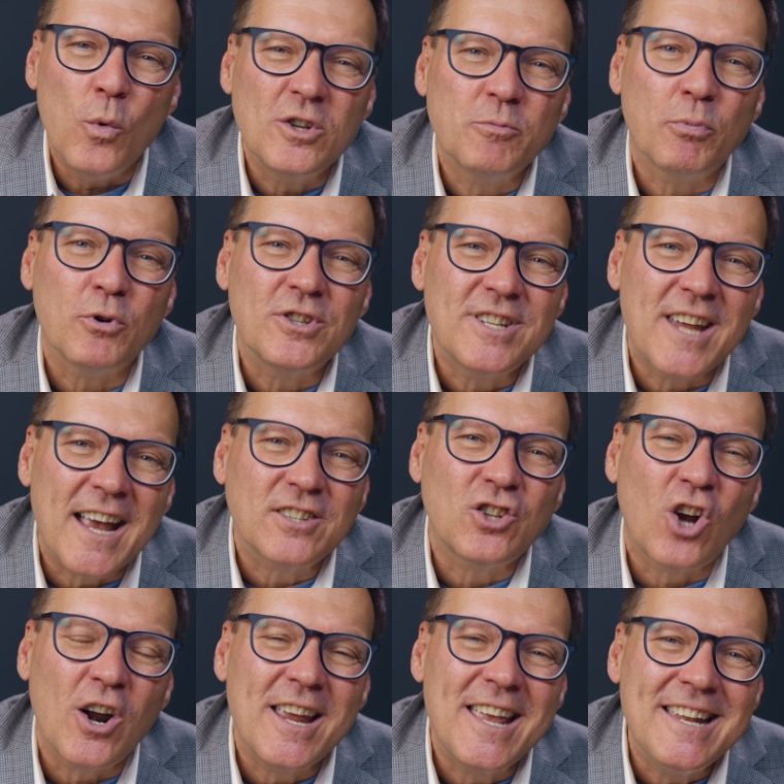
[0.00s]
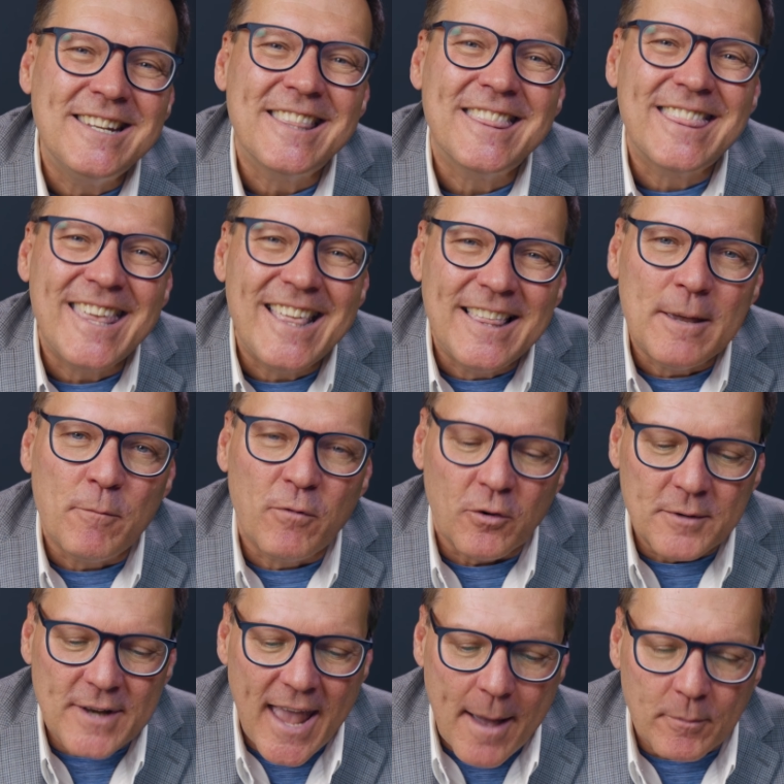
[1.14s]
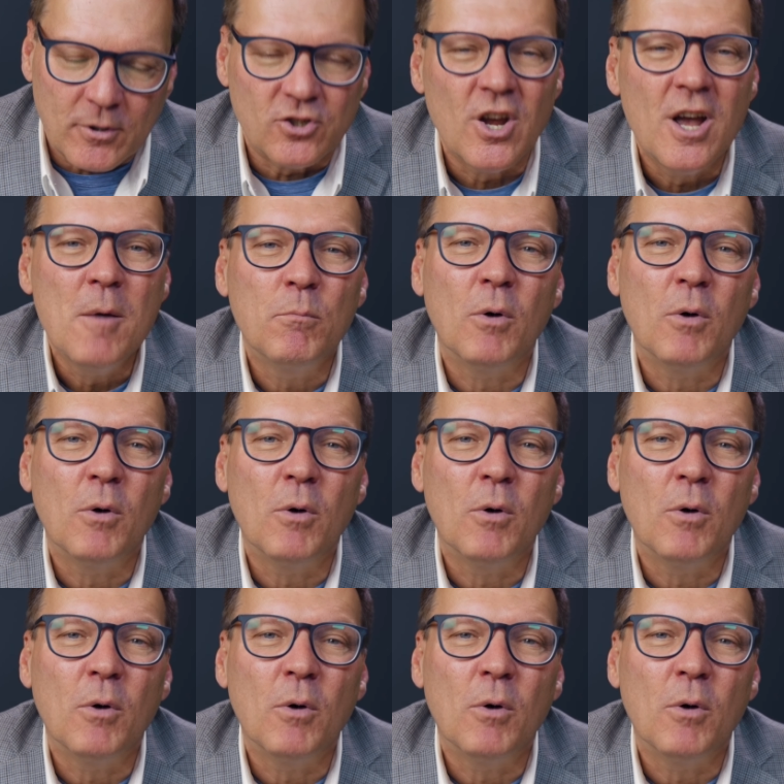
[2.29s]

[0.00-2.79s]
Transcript: which protect our endothelium from damage.